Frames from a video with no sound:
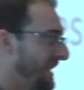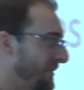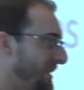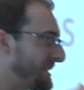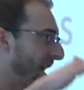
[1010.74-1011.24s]

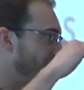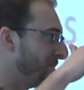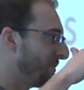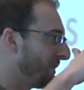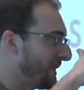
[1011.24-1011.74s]
every
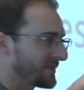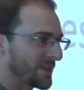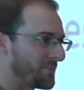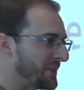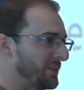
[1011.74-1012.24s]
time uh,
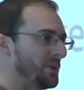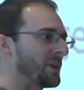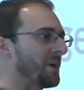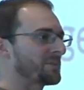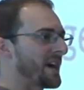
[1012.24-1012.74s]
something new
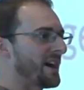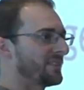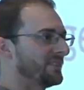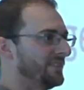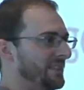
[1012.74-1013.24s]
comes
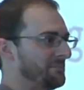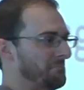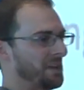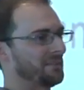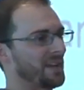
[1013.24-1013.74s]
out
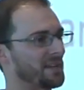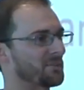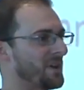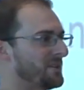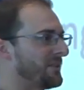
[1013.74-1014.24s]
in, in advanced
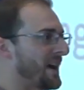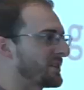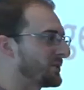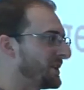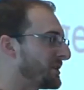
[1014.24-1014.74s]

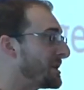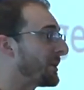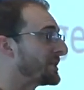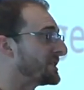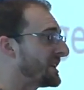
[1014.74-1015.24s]
manufacturing or the
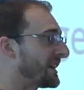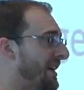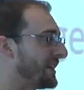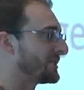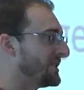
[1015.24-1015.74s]
emerging
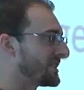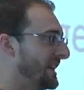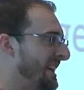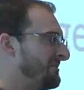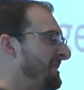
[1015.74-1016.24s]
technologies,
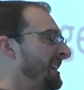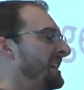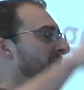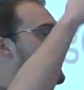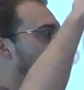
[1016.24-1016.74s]
it
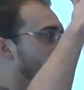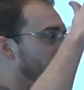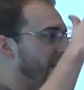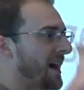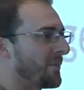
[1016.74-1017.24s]
lifts
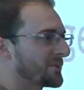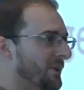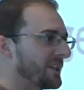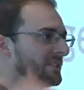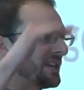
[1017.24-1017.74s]
everything up. So
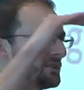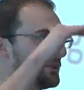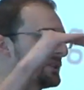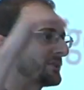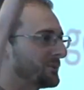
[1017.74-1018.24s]
it
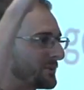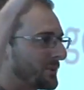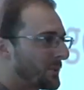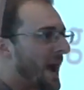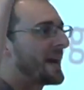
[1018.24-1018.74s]
continually
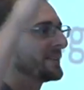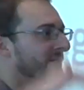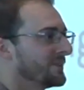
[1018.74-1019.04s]
to rise,